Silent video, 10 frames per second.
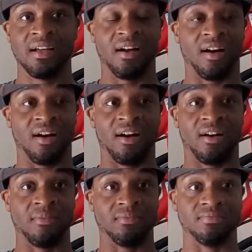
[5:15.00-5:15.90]

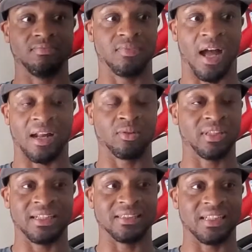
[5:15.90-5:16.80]
I don't
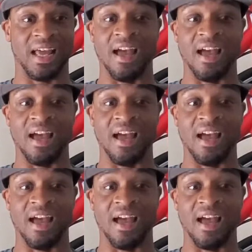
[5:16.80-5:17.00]
think it's